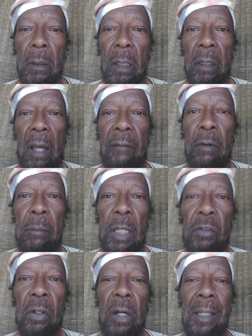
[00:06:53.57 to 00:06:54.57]
The
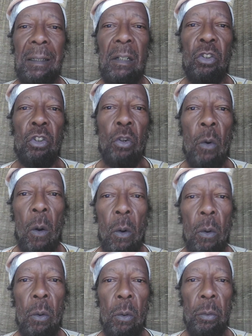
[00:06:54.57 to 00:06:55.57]
governments are in
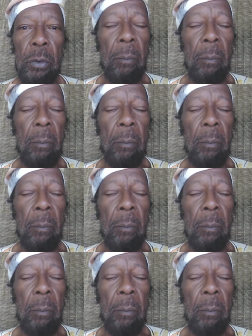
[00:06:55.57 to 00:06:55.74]
control.